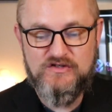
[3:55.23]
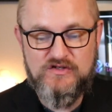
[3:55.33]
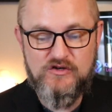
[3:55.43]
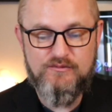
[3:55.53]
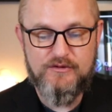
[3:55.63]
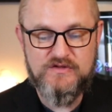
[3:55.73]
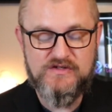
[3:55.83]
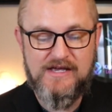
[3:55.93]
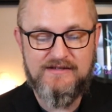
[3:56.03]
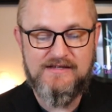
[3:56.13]

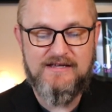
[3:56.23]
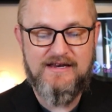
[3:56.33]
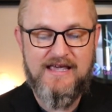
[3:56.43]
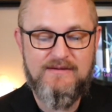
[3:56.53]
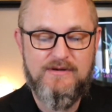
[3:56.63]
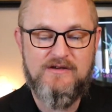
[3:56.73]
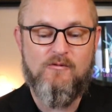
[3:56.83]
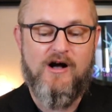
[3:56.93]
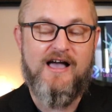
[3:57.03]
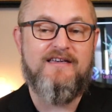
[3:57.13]
2% in
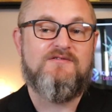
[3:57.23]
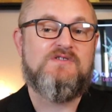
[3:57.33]
APY.